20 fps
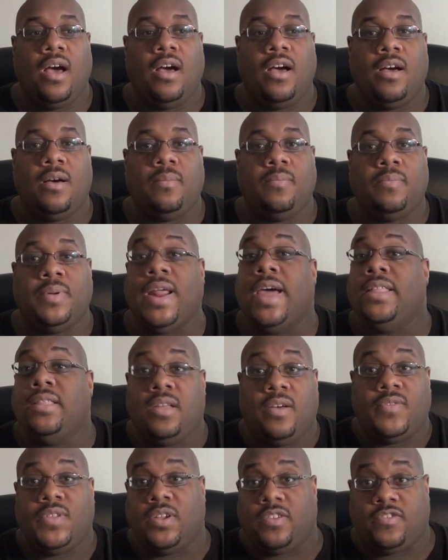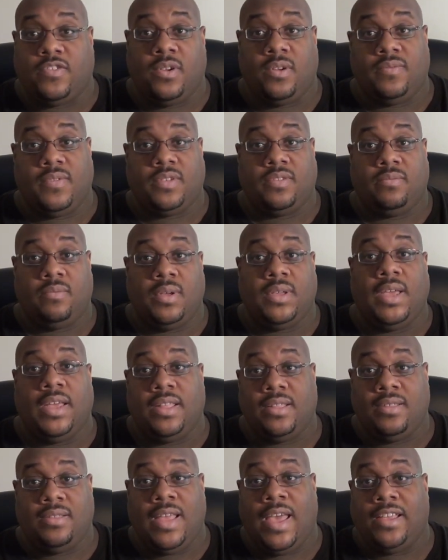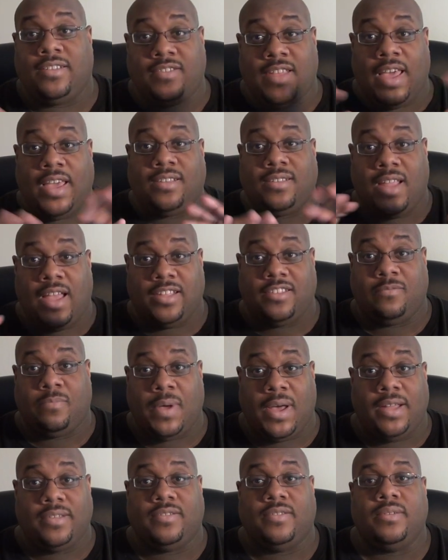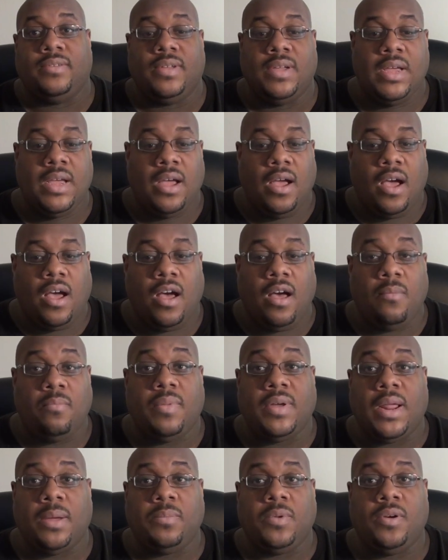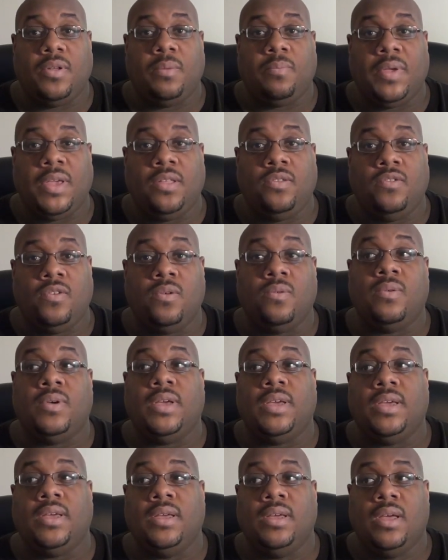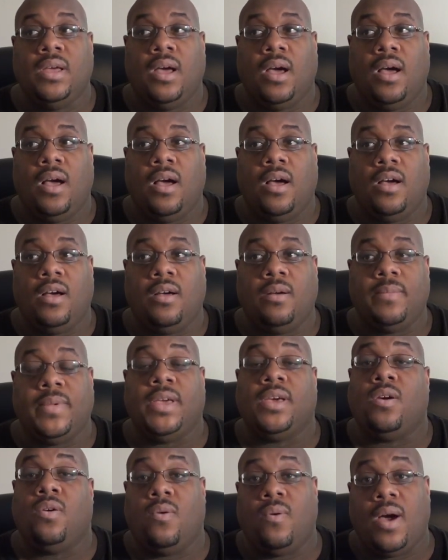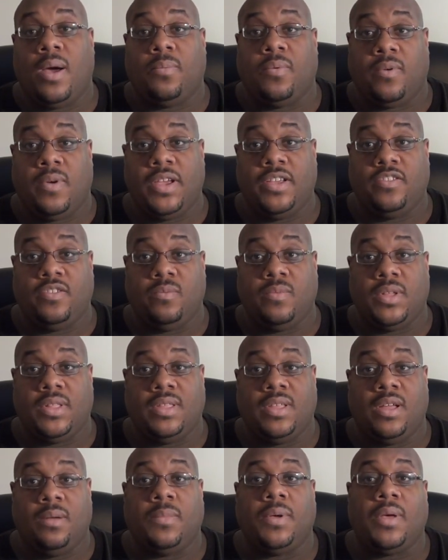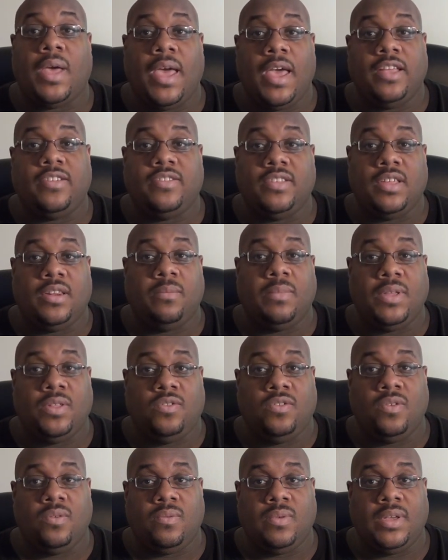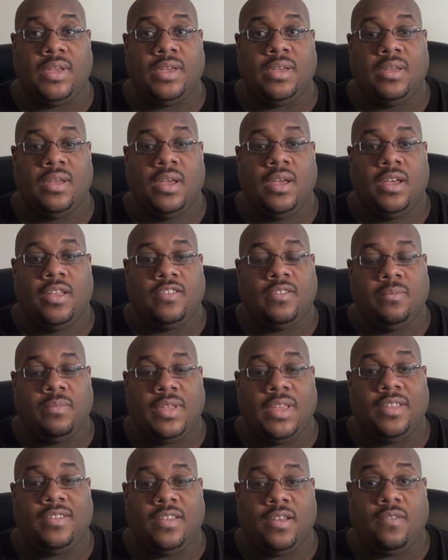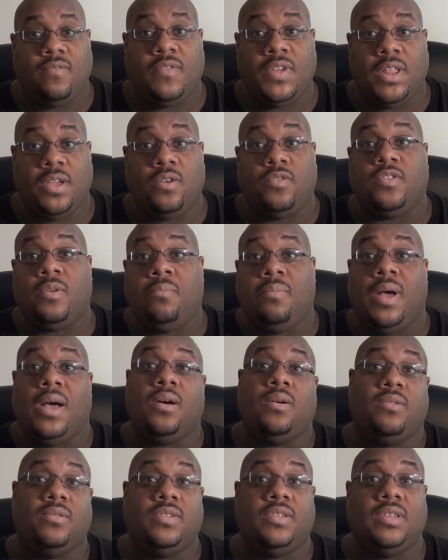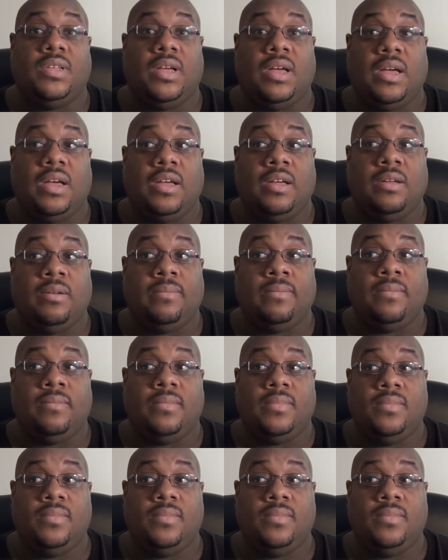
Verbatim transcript: Um, but I love their service. Again, hashtag not sponsored. Um, but I'm going to be doing, Um, in cooperation with them, I'm actually going to be doing some detailed videos about um,